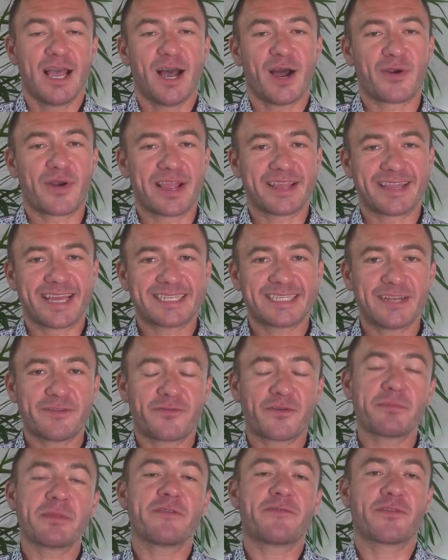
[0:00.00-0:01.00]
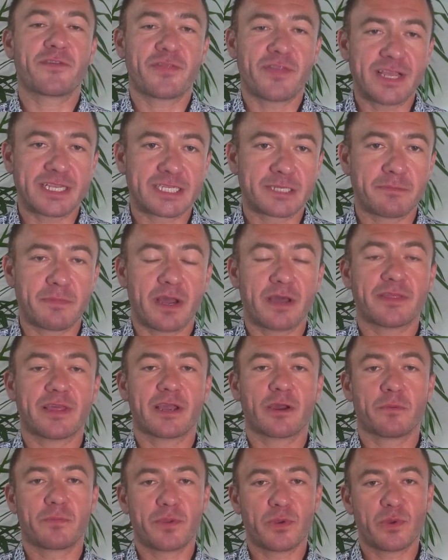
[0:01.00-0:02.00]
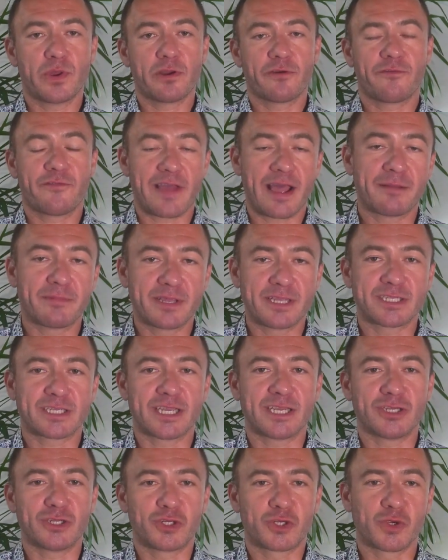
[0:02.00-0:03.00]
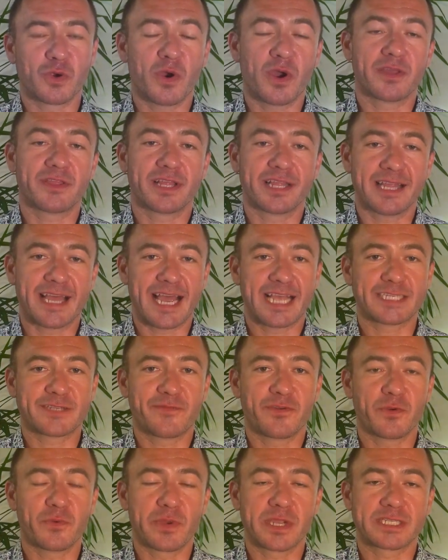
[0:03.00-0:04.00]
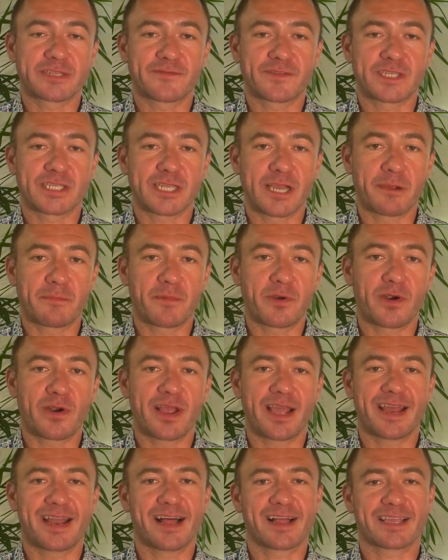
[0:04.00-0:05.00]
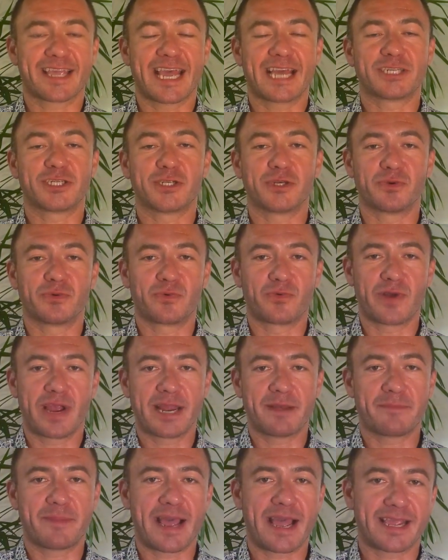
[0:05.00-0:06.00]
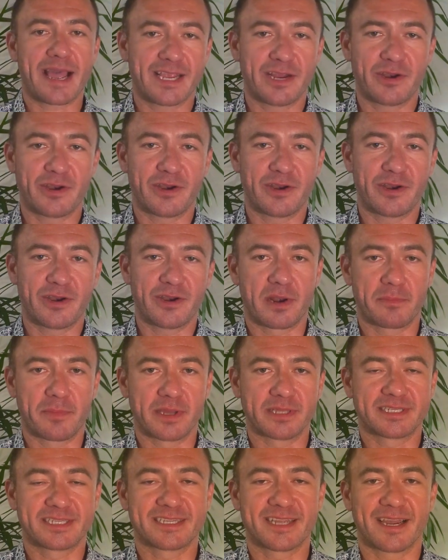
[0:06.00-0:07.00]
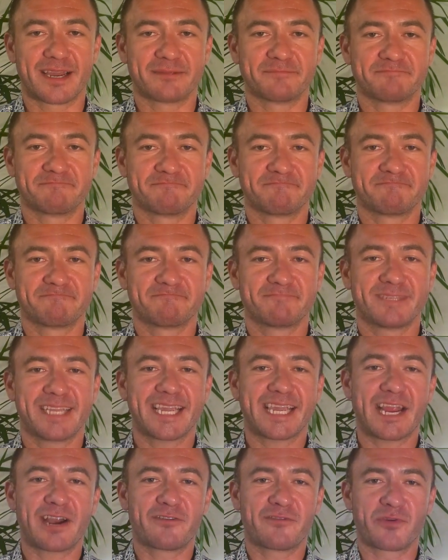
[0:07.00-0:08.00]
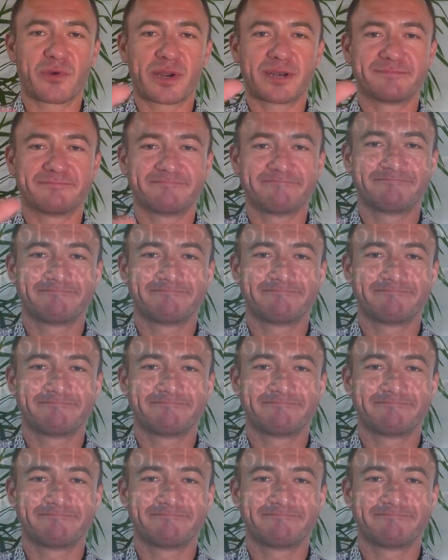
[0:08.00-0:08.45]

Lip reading: All right, that's it for me for this month. I hope you and your families enjoy the last few weeks of summer, and I'll catch you right back here in about a month's time. Take care, everyone.